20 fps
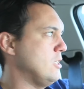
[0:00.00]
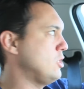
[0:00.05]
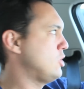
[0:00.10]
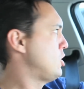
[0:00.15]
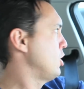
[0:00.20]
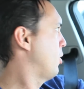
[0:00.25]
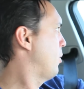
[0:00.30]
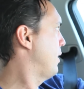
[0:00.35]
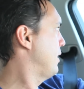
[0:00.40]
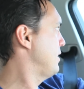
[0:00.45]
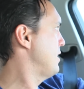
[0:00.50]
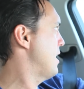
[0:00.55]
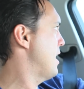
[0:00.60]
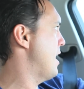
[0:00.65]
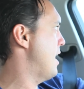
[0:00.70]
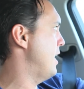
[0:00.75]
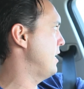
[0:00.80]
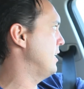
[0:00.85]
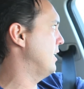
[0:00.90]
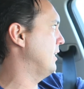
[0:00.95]
Do it.
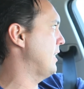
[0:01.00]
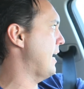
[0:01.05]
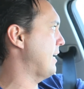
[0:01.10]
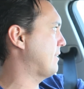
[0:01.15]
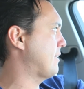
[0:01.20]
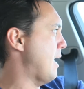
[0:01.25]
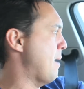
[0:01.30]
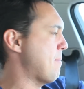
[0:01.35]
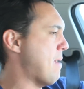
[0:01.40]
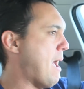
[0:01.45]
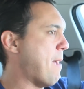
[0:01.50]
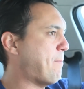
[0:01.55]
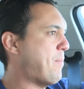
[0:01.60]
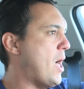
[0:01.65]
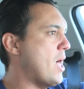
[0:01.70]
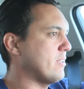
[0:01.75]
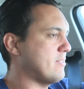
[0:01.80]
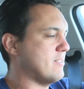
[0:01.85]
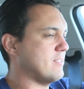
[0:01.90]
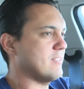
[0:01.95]
Yeah, you like them
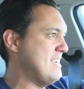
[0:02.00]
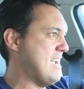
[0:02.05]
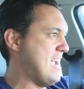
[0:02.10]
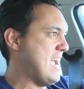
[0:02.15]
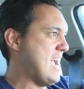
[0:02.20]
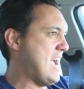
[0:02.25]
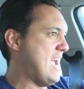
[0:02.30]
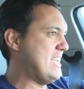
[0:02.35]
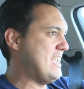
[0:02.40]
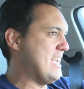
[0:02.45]
apples? Yeah,